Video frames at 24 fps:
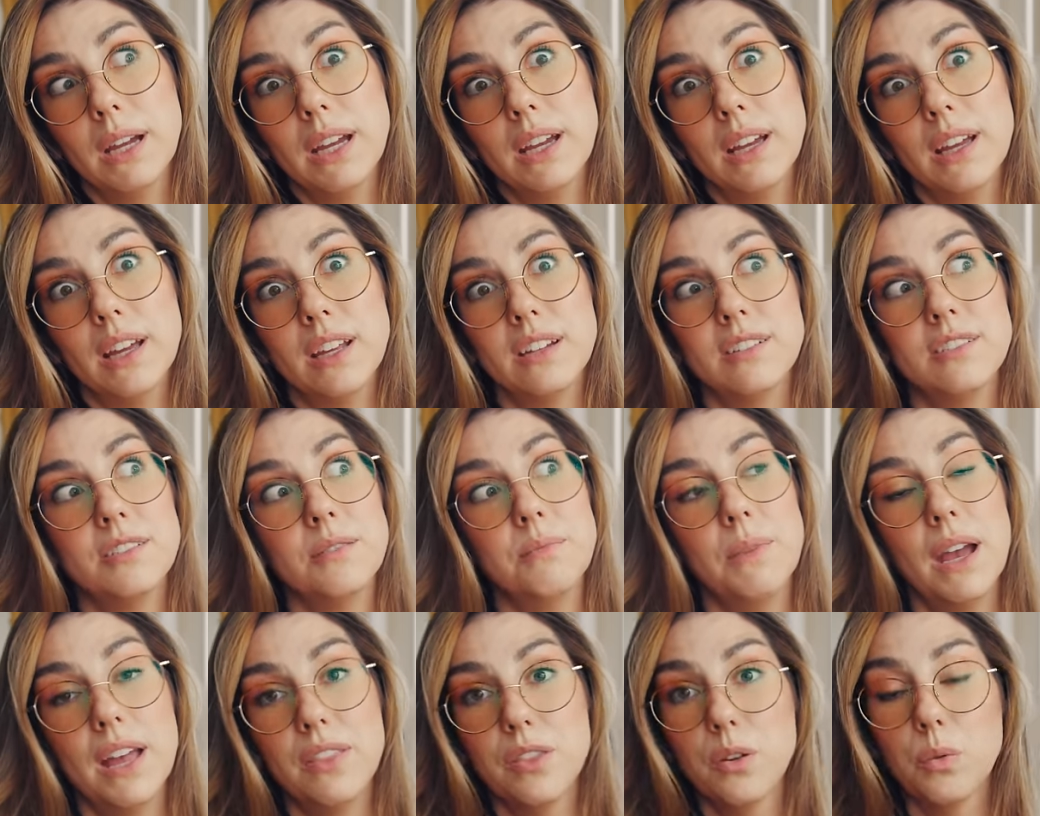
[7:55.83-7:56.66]
and
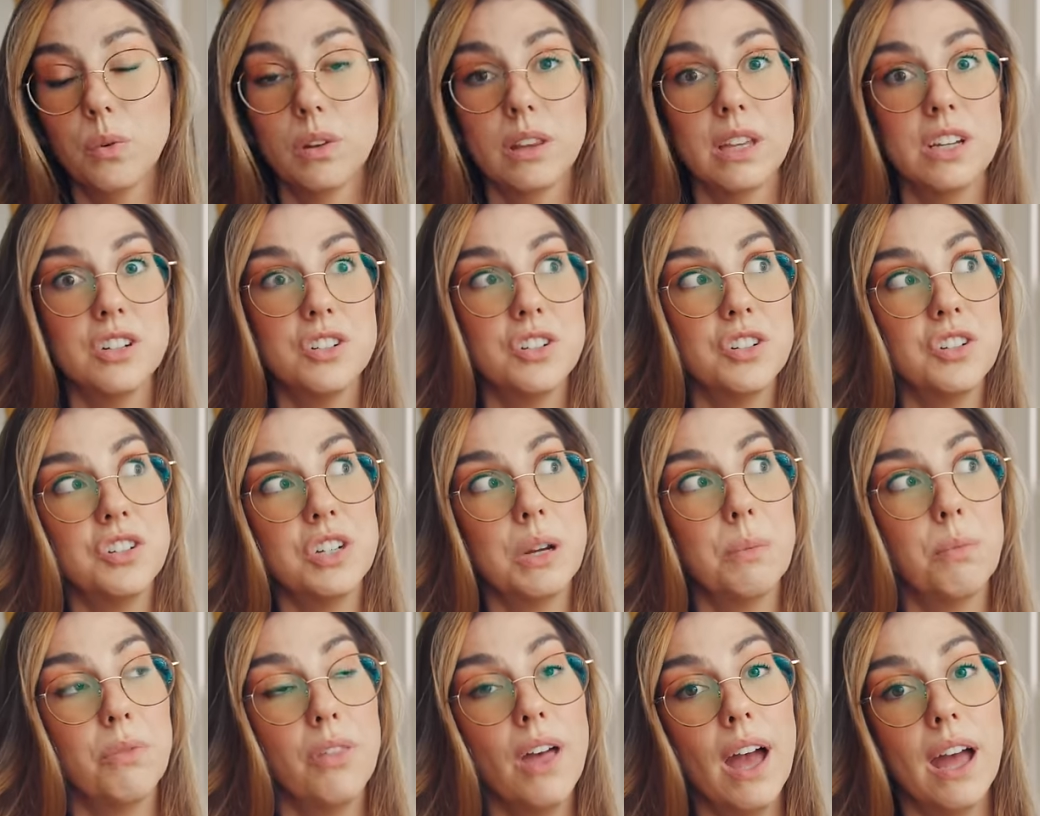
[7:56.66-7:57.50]
end the
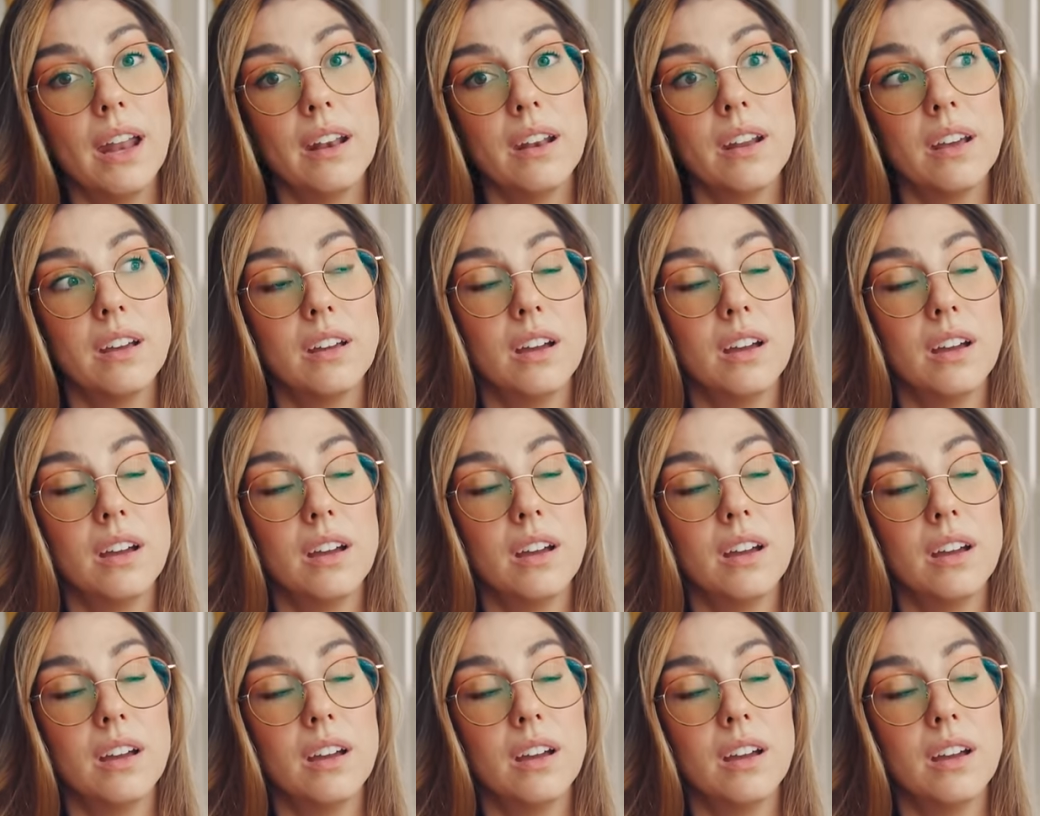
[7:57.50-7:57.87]
relationship then.